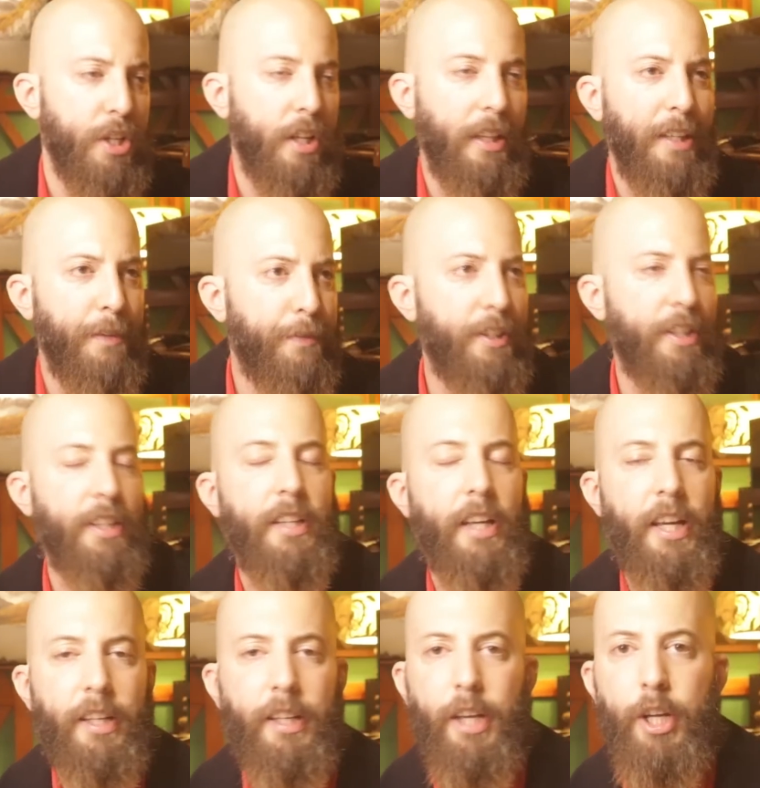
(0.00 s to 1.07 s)
lifted
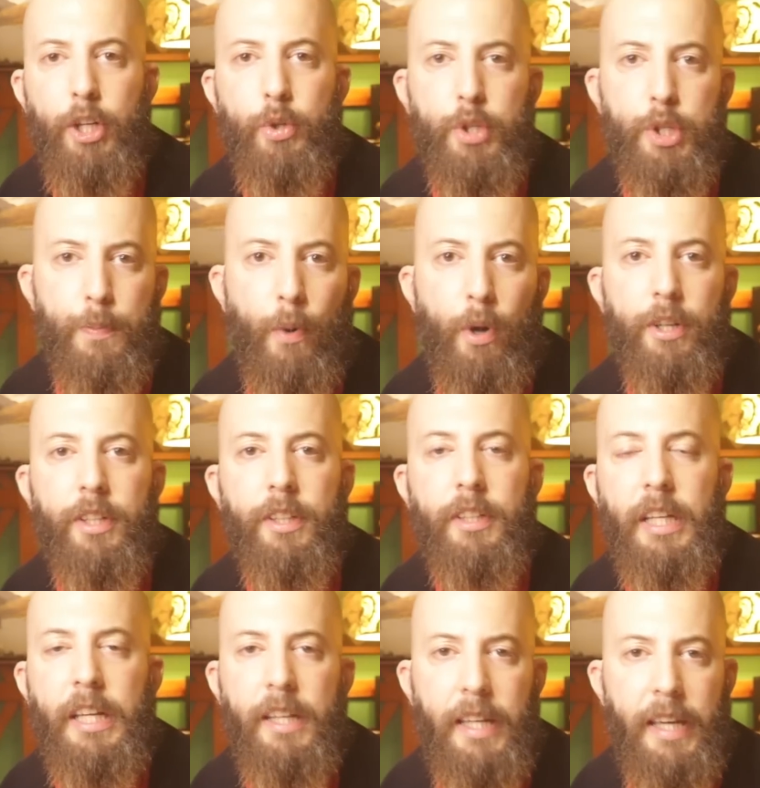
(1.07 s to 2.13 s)
and transported
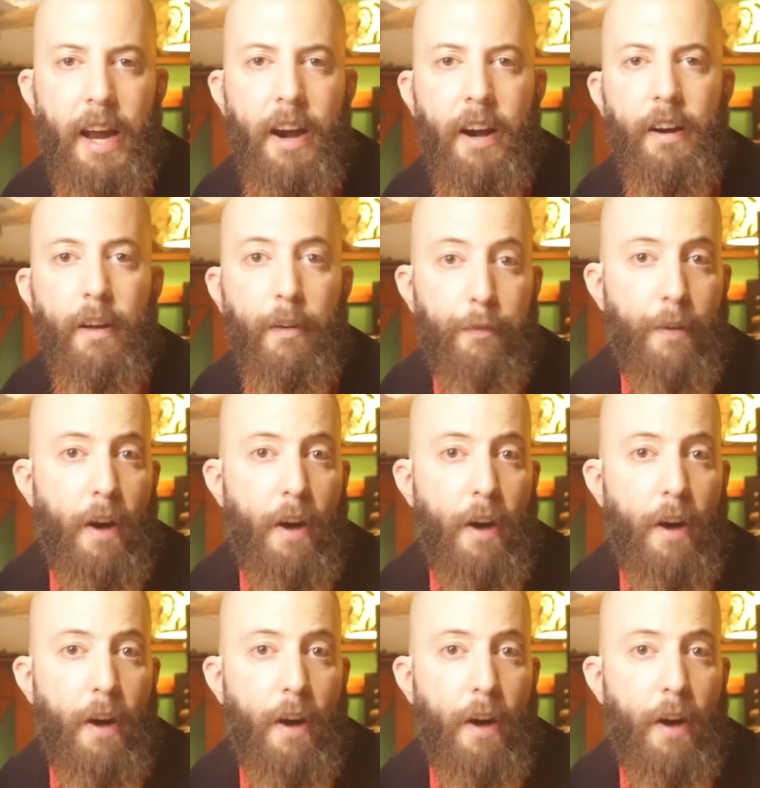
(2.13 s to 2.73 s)
in the air